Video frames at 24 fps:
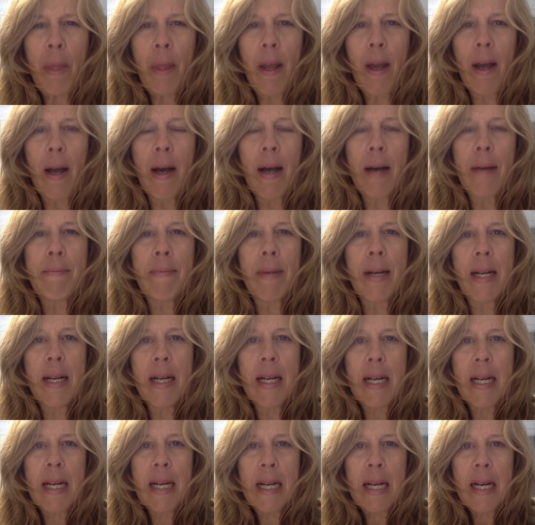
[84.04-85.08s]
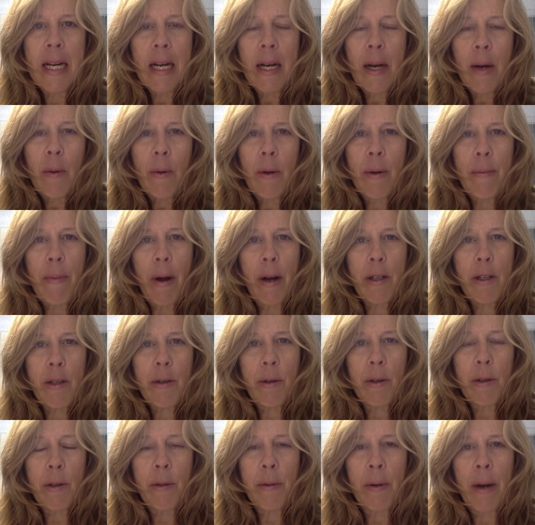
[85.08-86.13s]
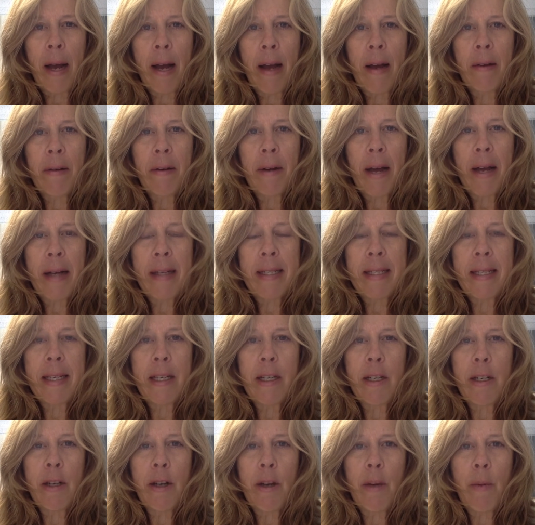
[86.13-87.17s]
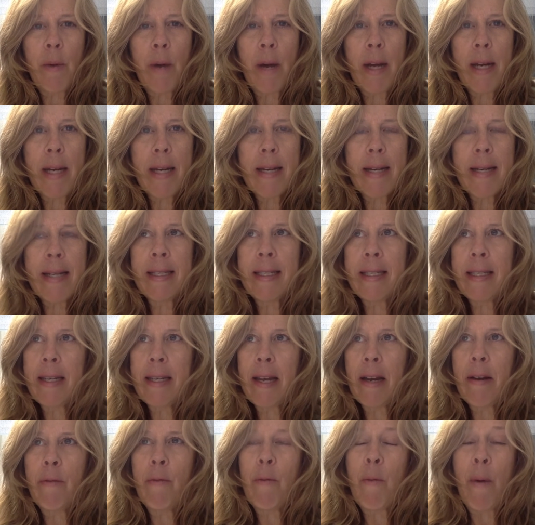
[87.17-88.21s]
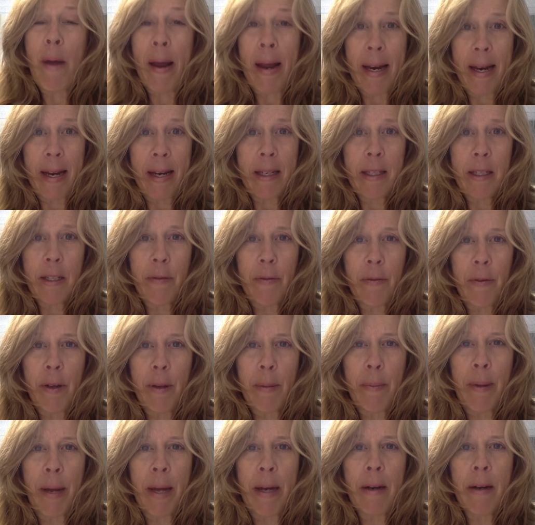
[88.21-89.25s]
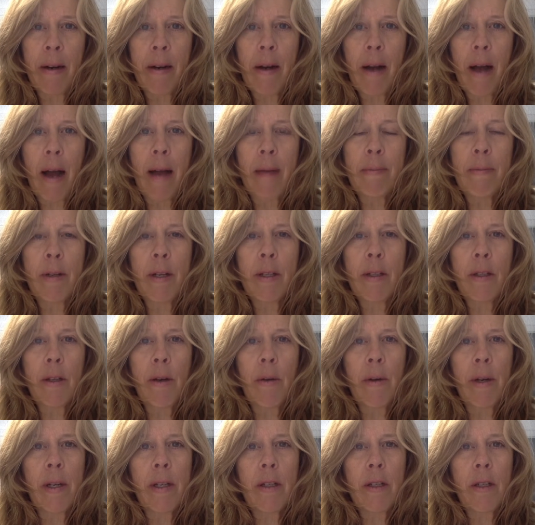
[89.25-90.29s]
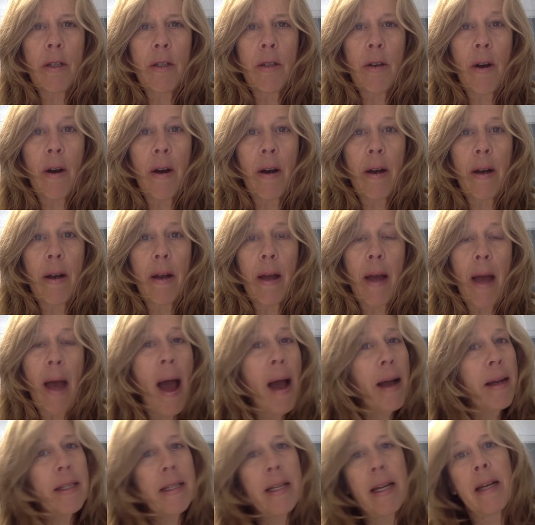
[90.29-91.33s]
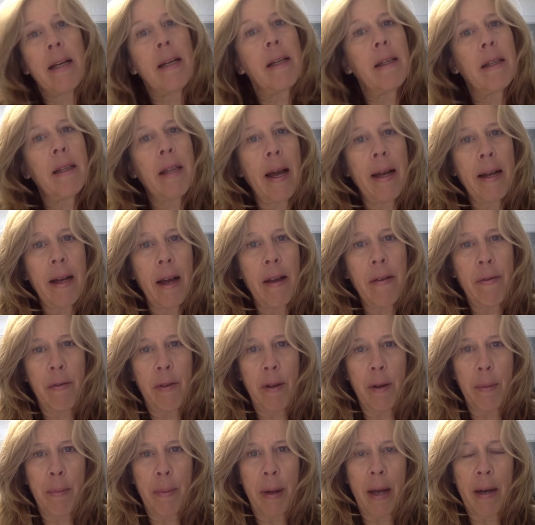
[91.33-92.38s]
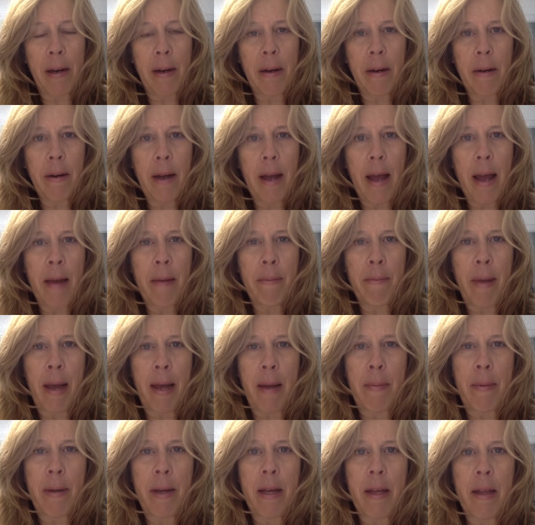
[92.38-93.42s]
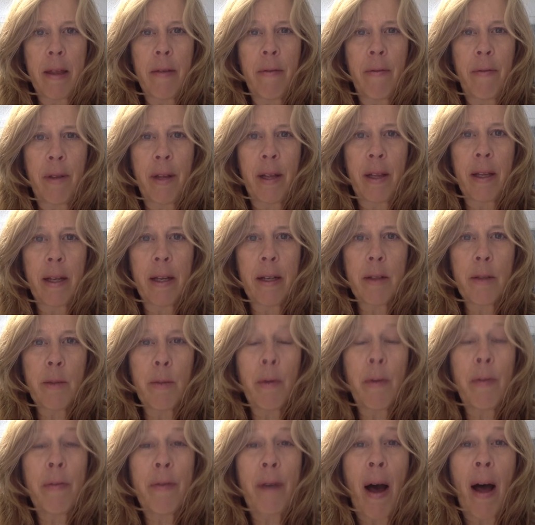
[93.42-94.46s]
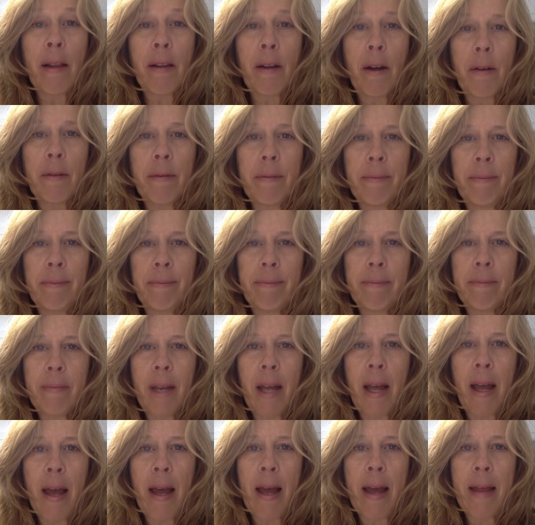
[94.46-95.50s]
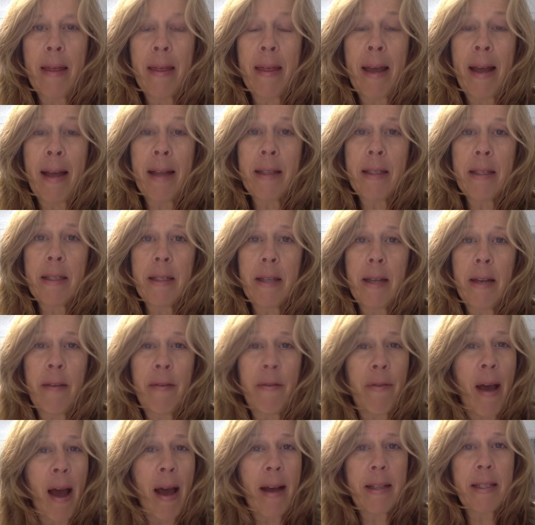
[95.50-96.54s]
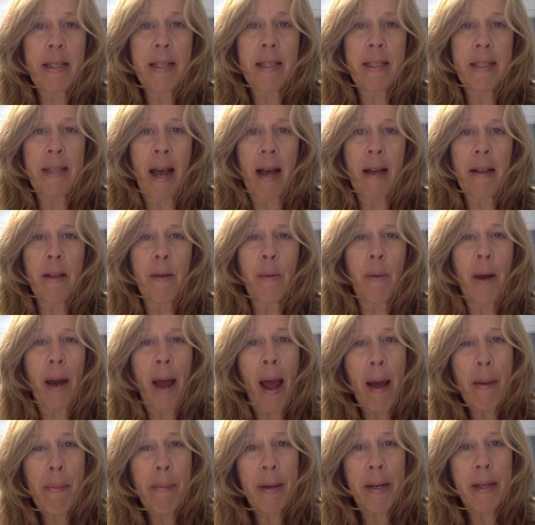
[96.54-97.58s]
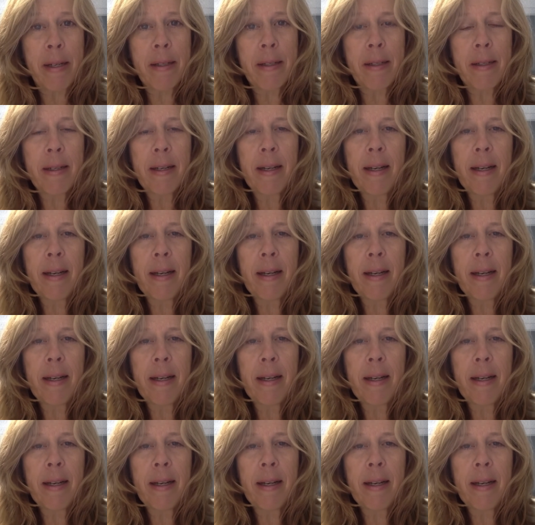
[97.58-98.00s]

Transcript: Um, when March rolled around, I said, you know what? Instead of waiting to feel better, I'm just going to start acting like I feel better, and maybe the feelings will follow. And that's, in fact, exactly what happened.